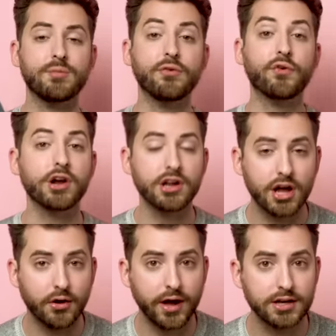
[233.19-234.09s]
and before you
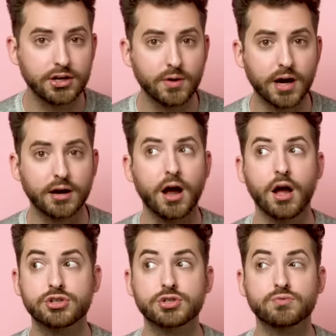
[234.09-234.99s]
know it, you are
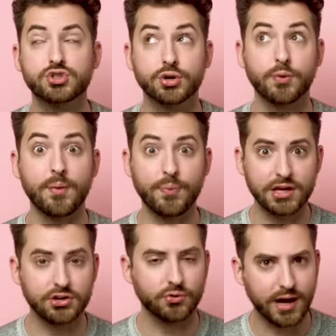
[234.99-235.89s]

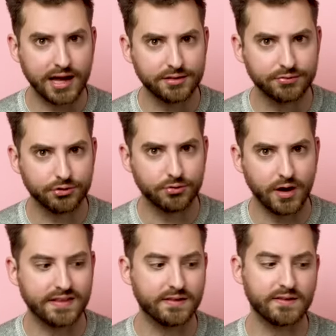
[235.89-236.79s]
tripping your way through
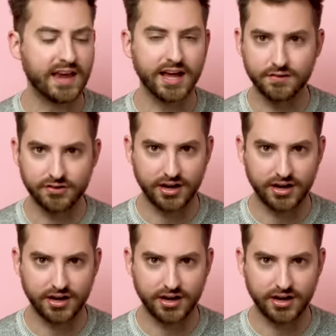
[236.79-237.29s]
a sale of